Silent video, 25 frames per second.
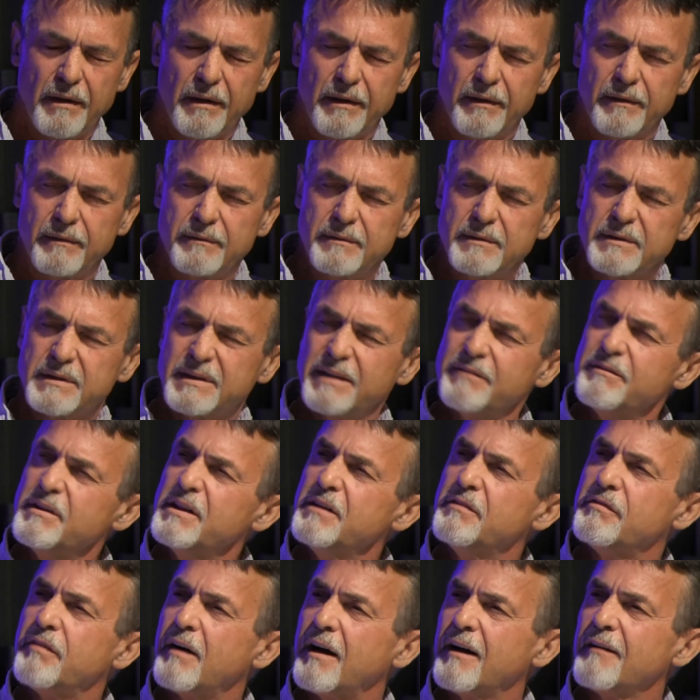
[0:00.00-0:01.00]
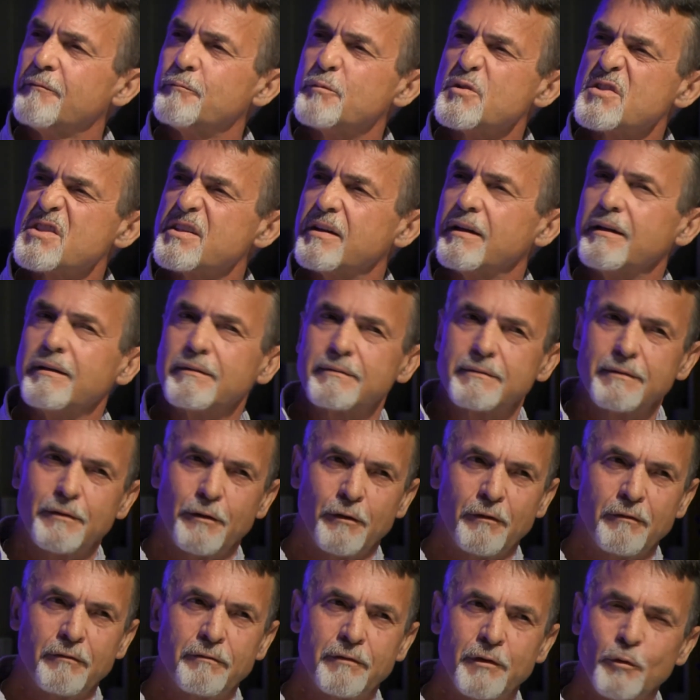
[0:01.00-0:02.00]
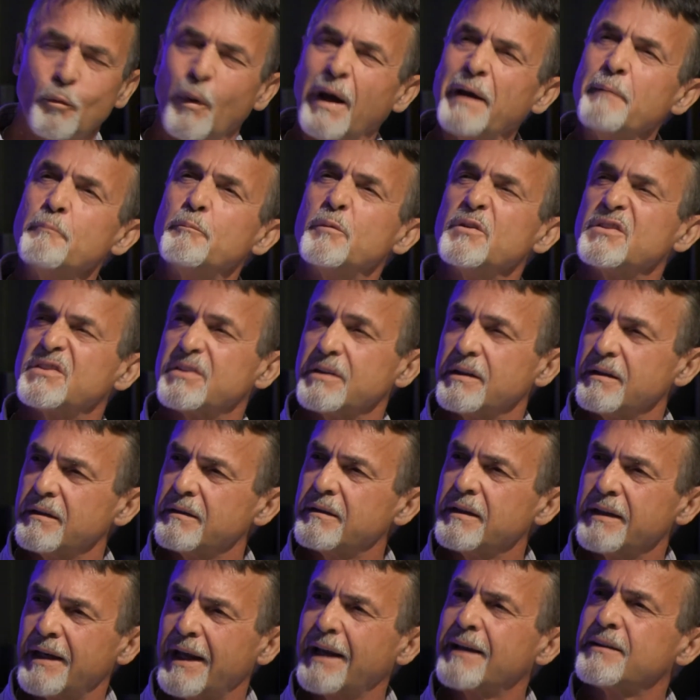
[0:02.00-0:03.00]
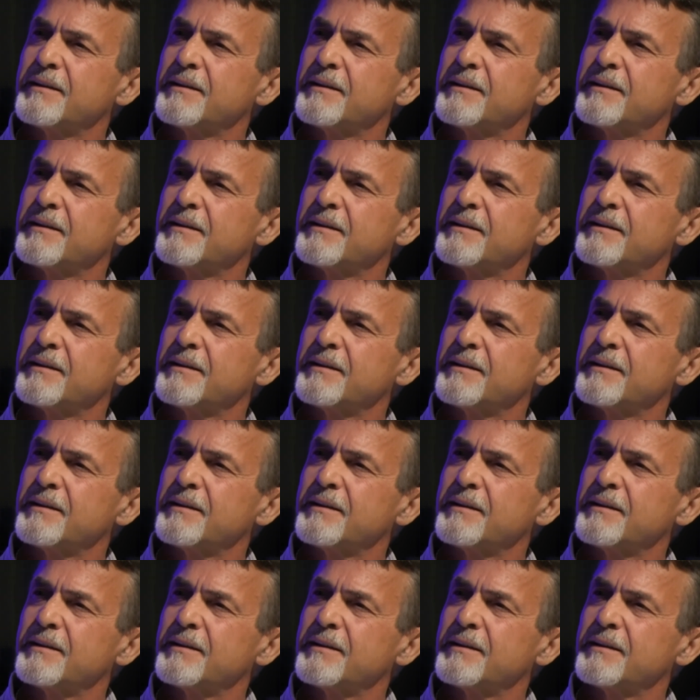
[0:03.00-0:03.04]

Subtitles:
And 75% of the 1%